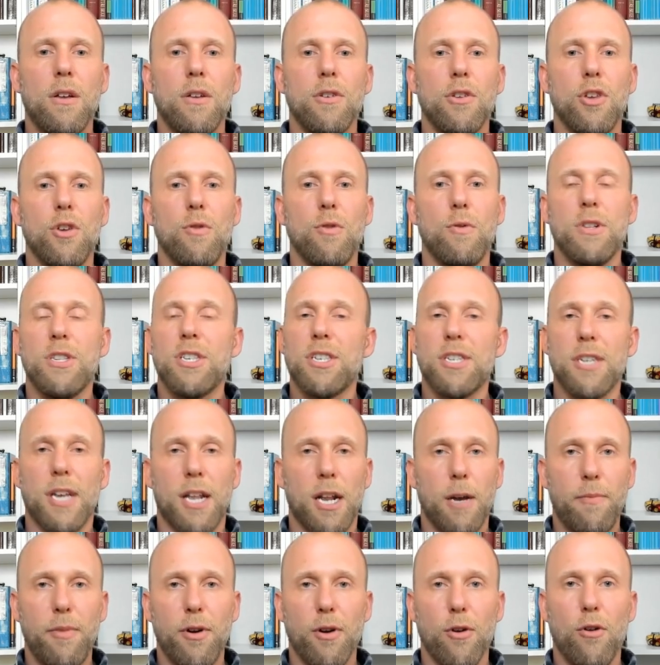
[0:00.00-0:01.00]
you would set
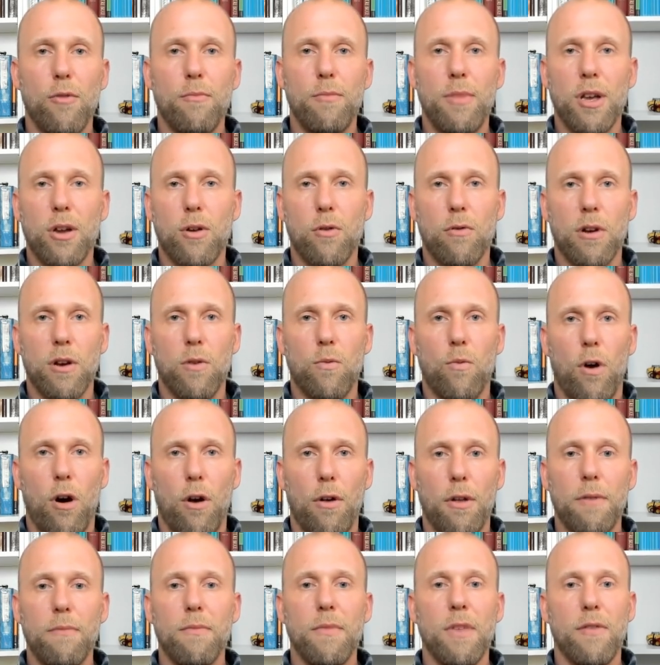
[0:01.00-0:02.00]
up your own Bitcoin
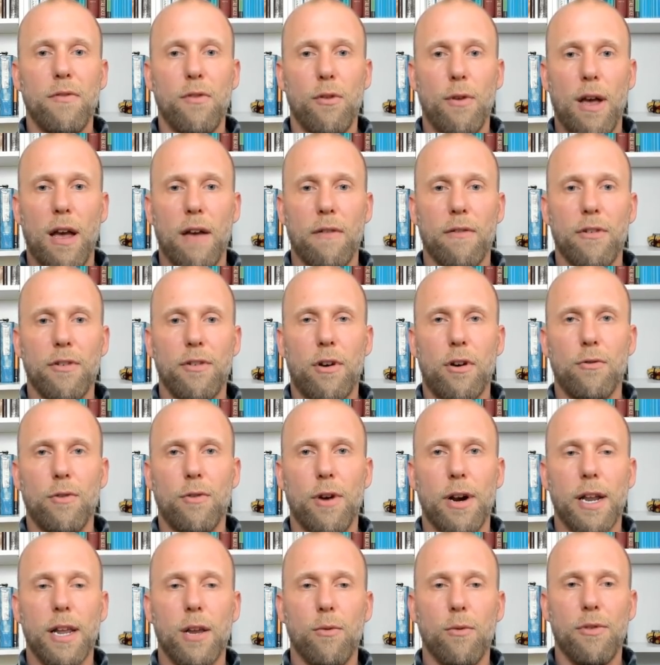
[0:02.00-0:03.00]
wallet if you haven't
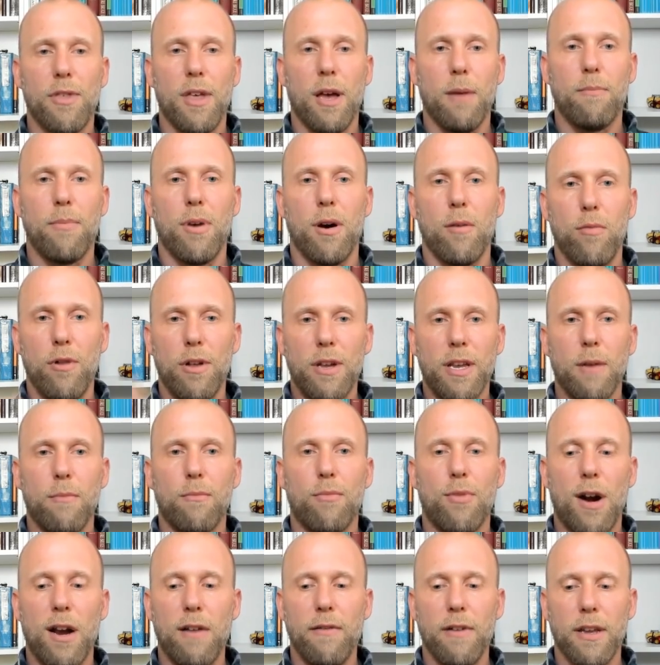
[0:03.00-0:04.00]
already with that public and
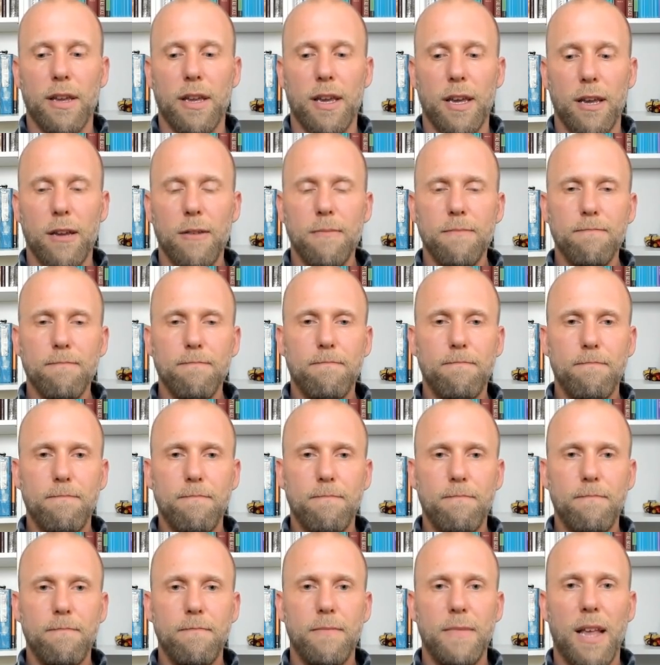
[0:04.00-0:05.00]
private key.
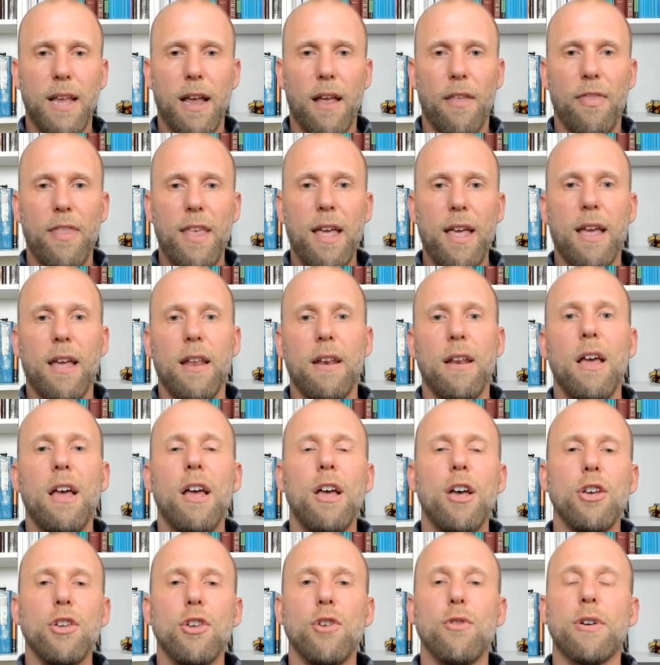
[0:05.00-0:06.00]
And then
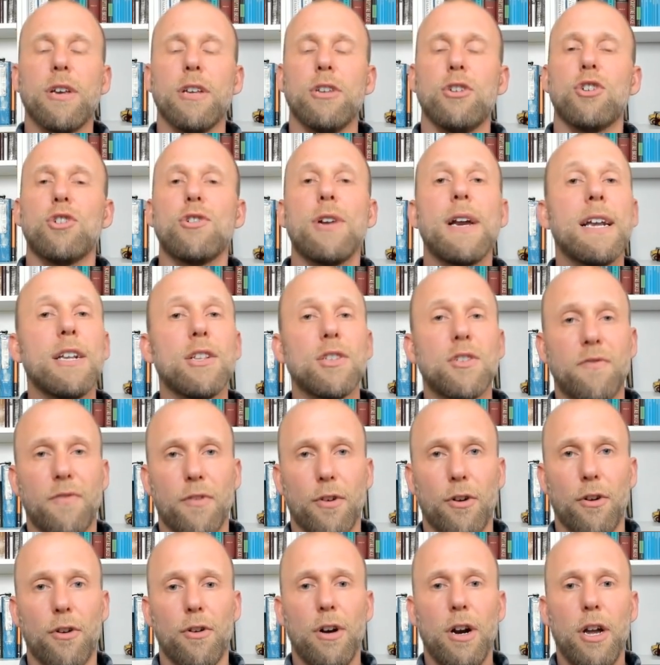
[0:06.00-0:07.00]
you can
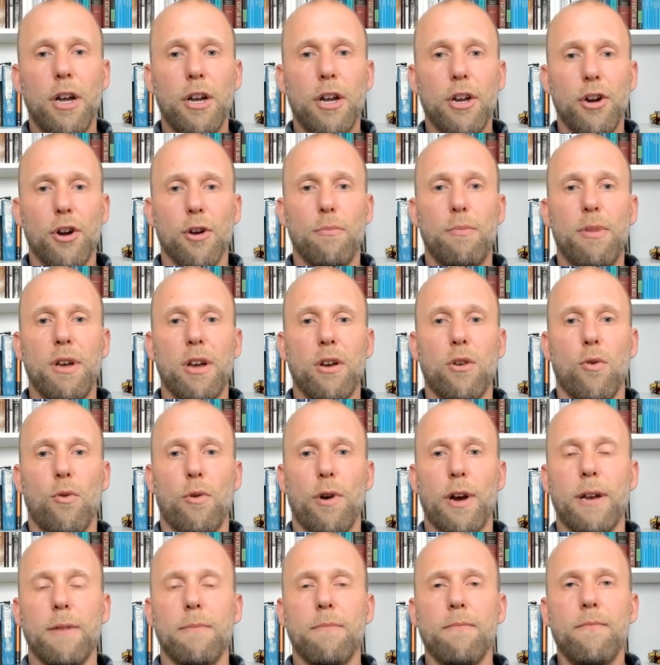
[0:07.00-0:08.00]
transfer your
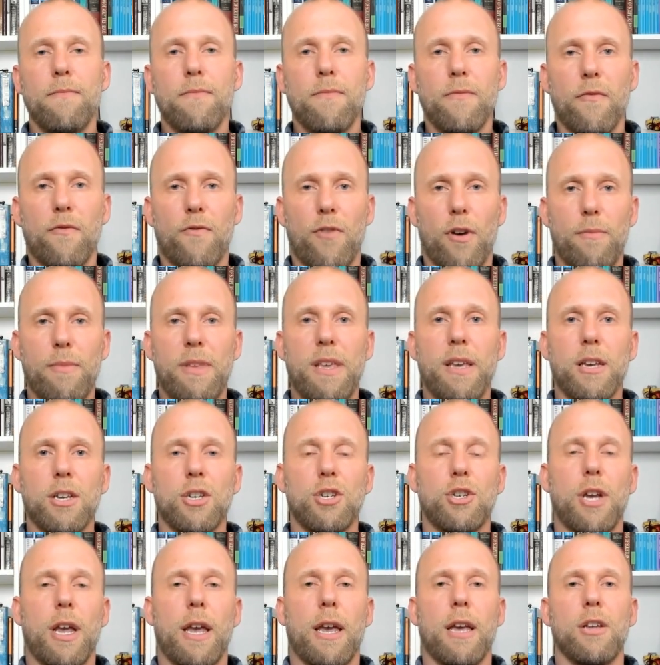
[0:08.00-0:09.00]
Bitcoin from the
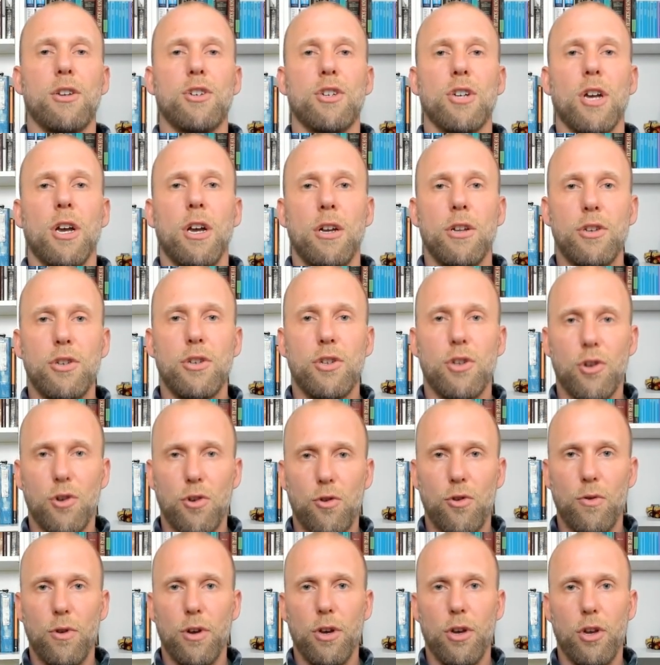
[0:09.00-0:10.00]
exchange
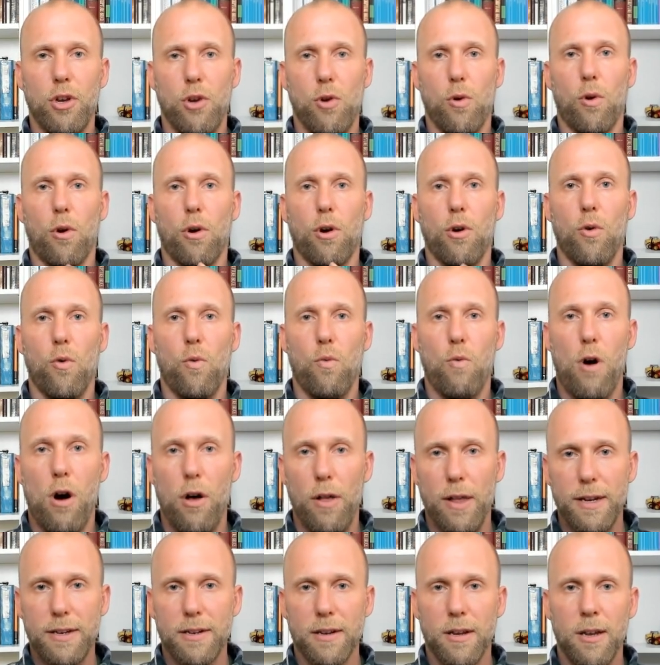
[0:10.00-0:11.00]
to your
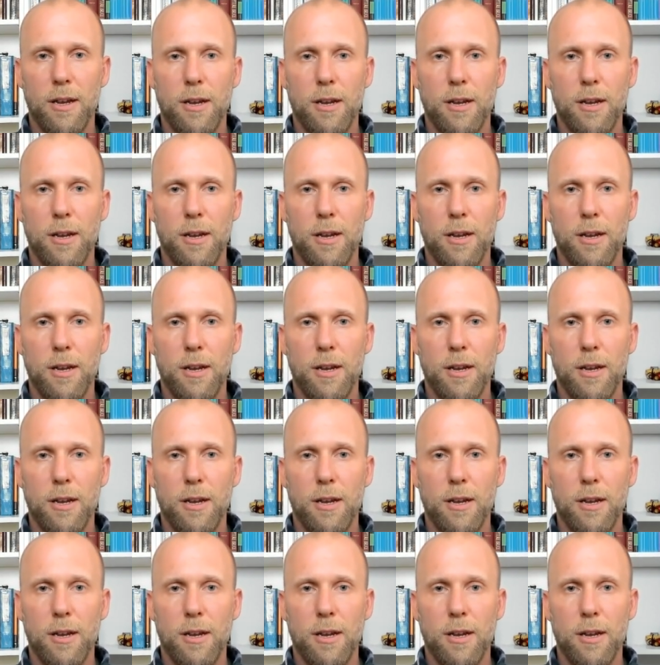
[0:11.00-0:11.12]
wallet.